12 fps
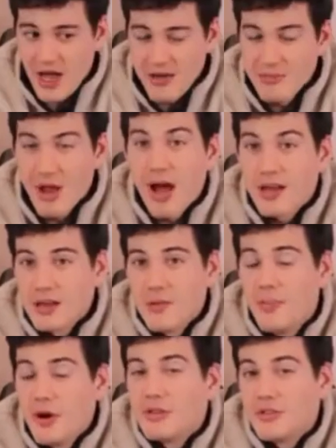I'm not
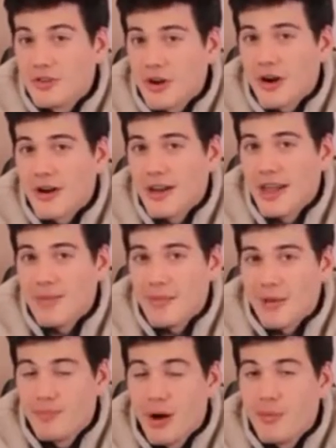gonna put dirt in
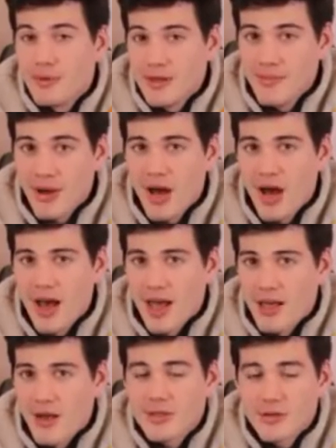my pumpkin pie.
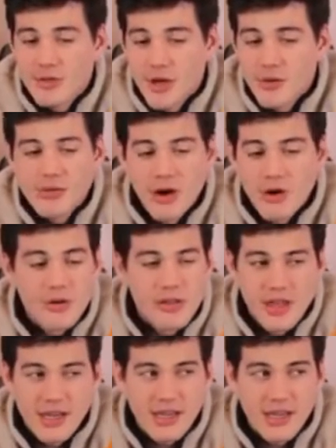So don't go
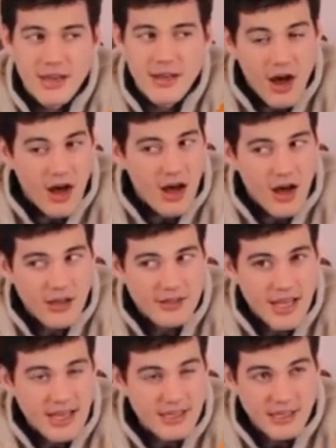thinking, oh,
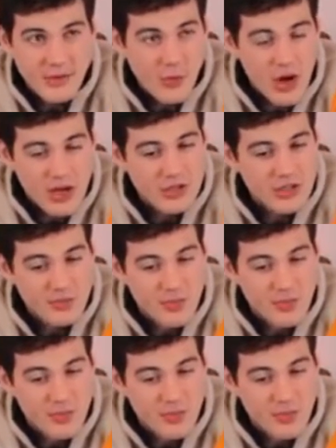Ted didn't wash his